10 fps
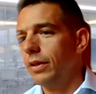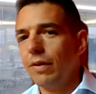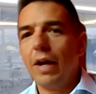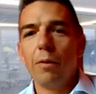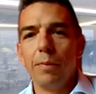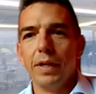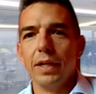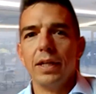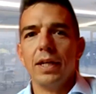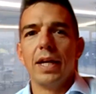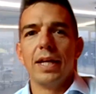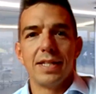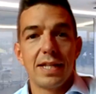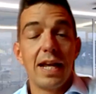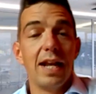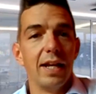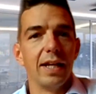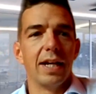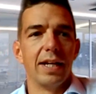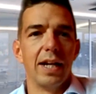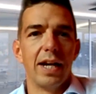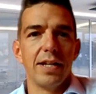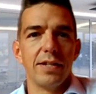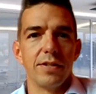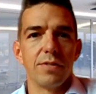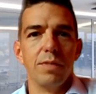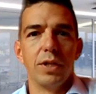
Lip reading: developing and selling analyzers,